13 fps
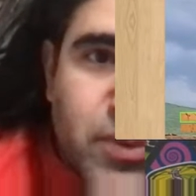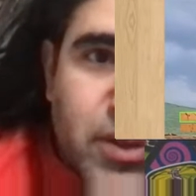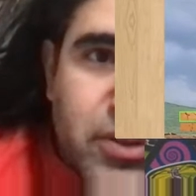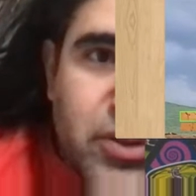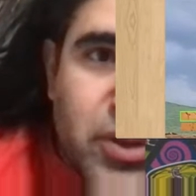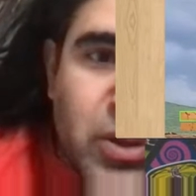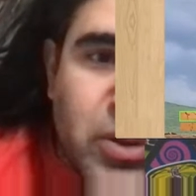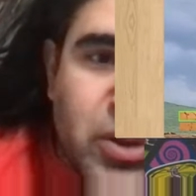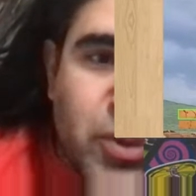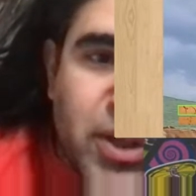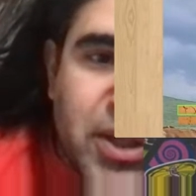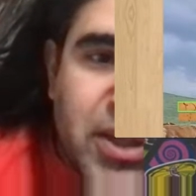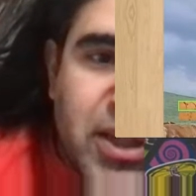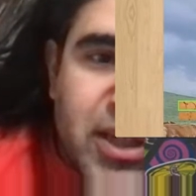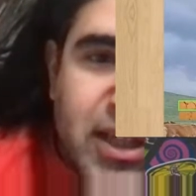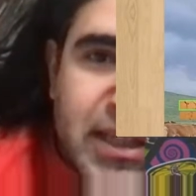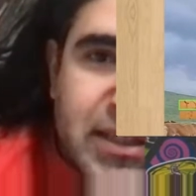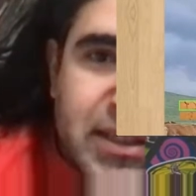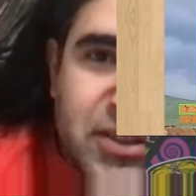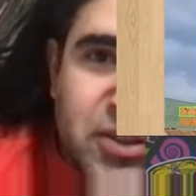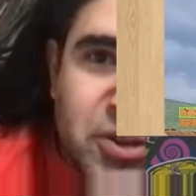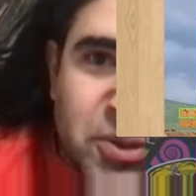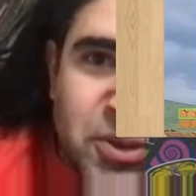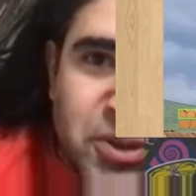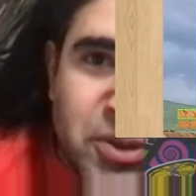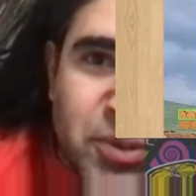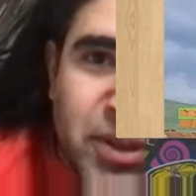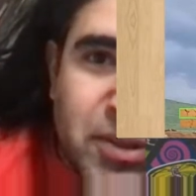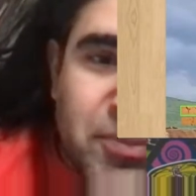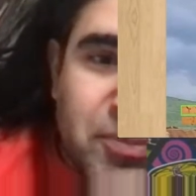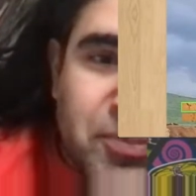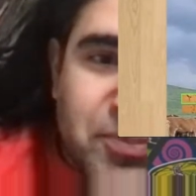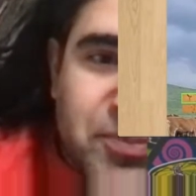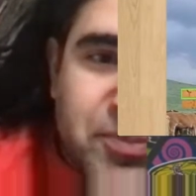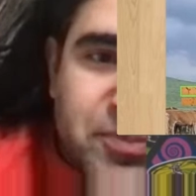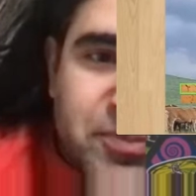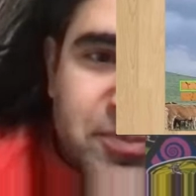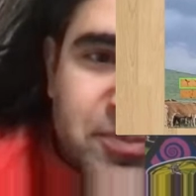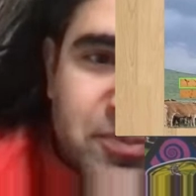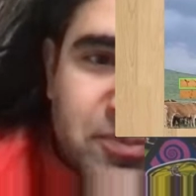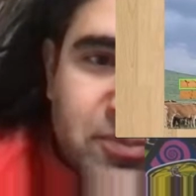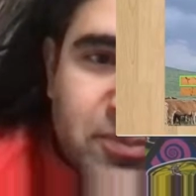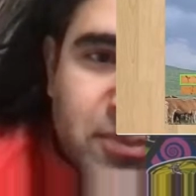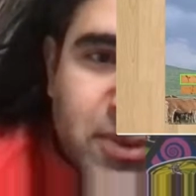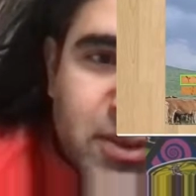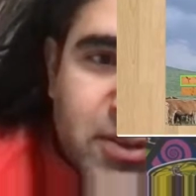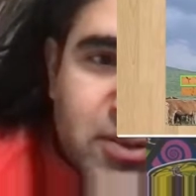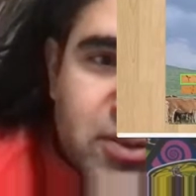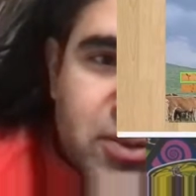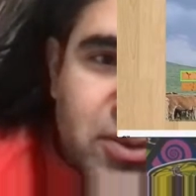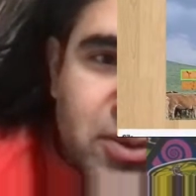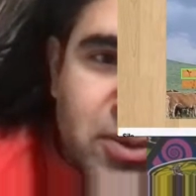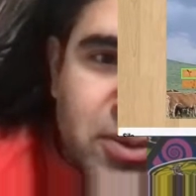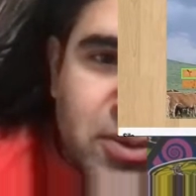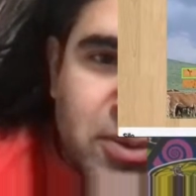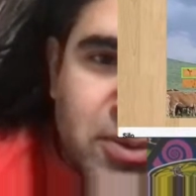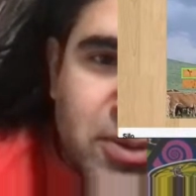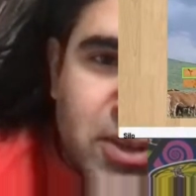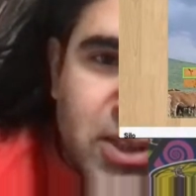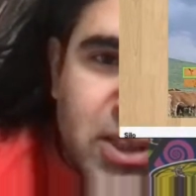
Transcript: the longer one and there's the shorter one. So